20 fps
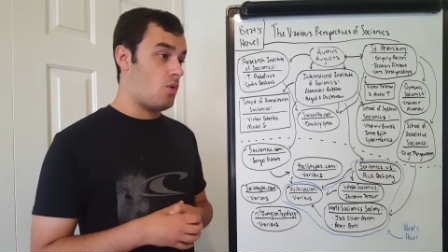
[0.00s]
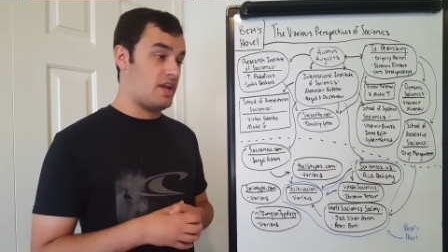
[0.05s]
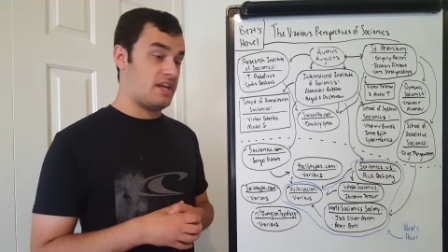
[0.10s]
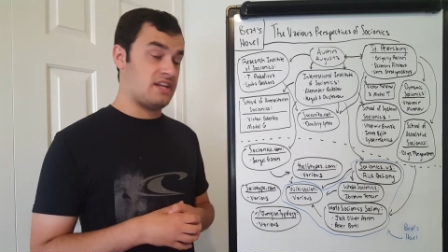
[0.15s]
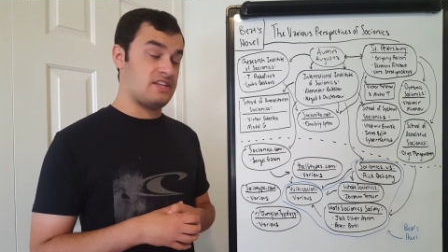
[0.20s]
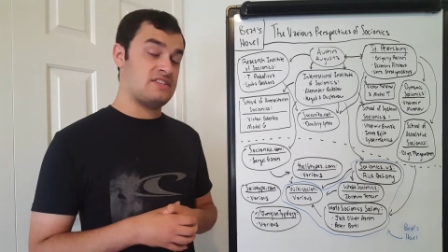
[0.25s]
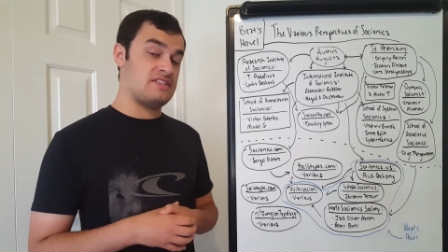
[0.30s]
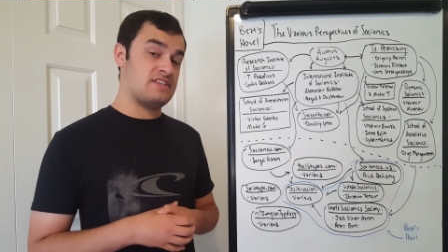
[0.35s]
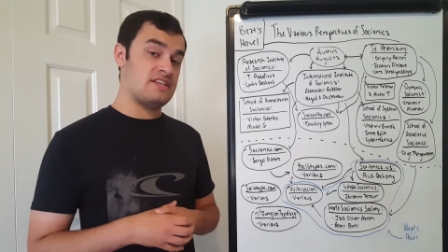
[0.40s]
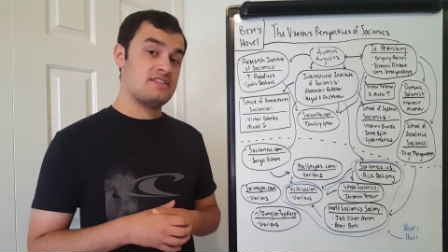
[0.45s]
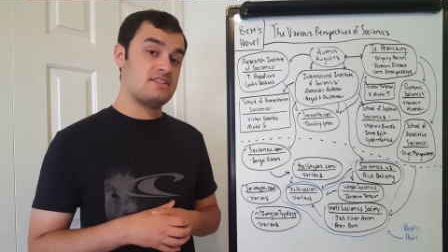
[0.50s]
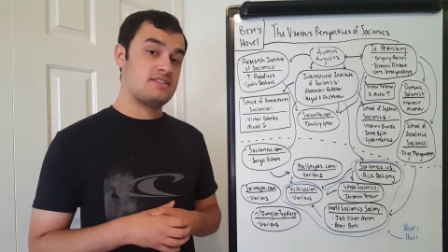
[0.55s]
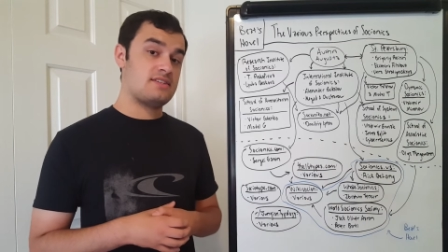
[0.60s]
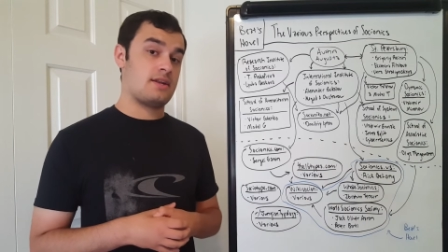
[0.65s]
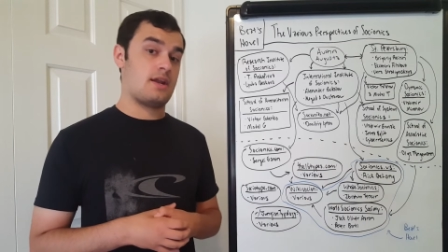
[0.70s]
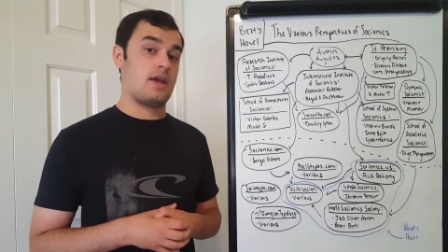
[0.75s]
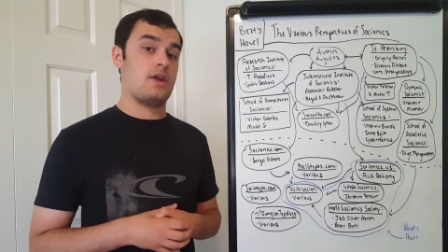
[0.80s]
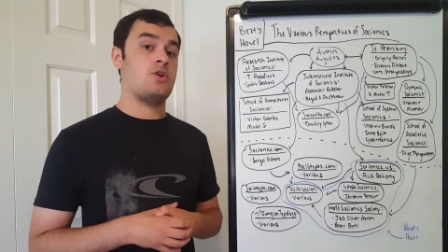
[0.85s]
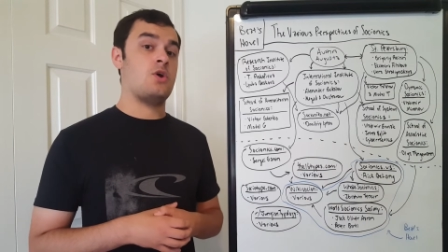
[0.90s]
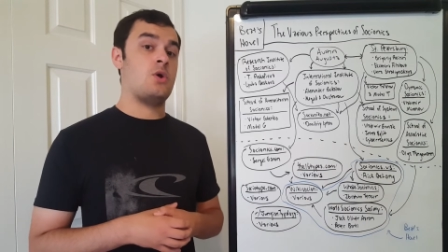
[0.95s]
exist
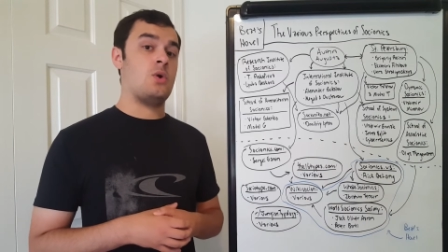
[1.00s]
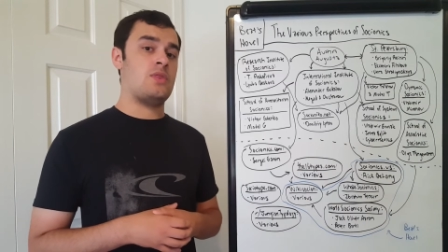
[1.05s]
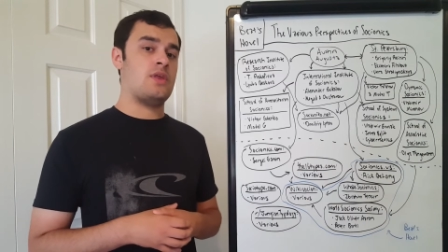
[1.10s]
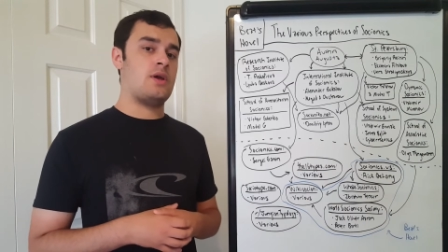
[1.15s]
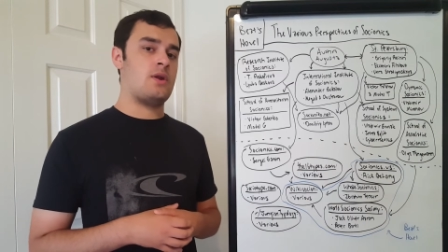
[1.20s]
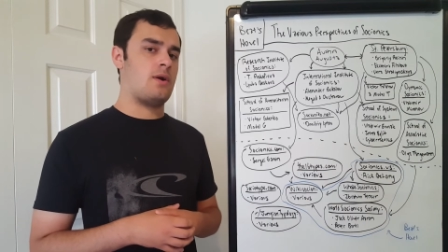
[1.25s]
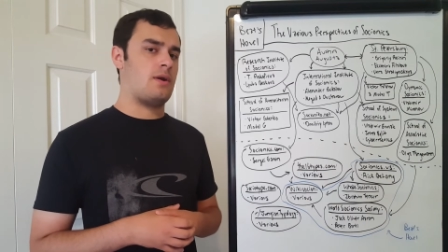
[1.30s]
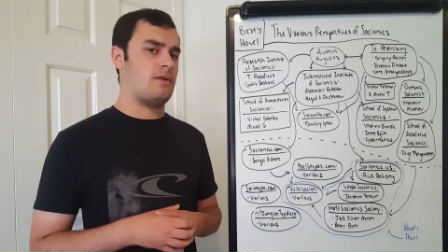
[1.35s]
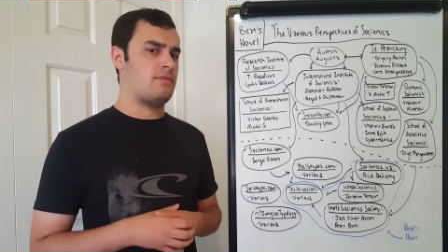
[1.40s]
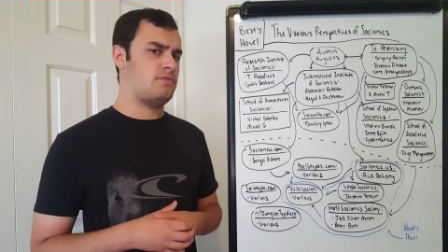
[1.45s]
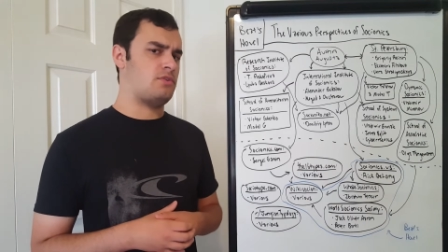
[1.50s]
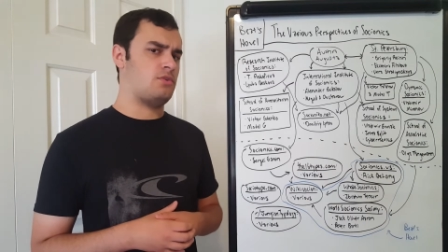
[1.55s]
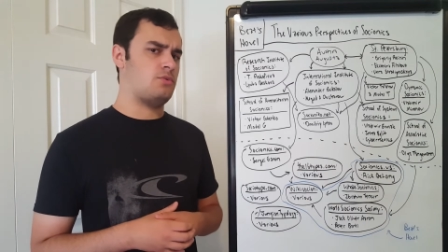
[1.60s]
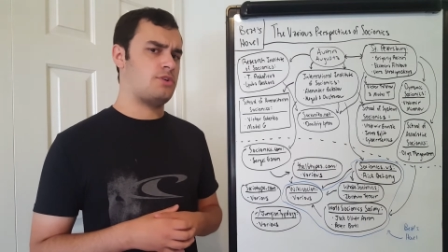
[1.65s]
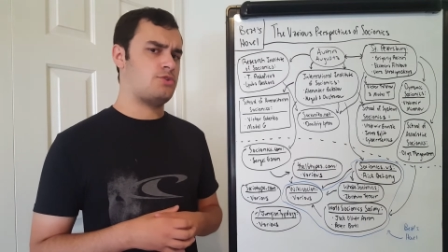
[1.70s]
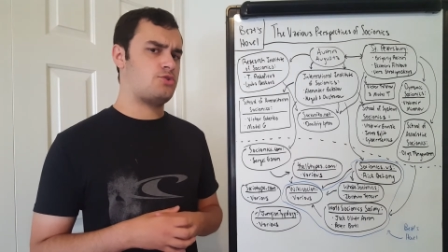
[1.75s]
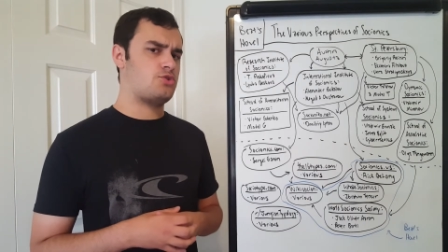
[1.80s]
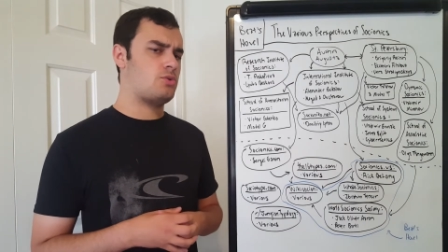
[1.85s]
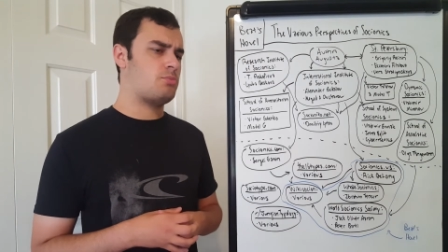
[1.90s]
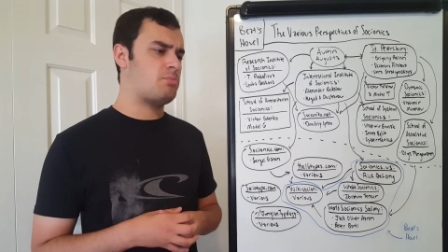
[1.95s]
and I know that are influential,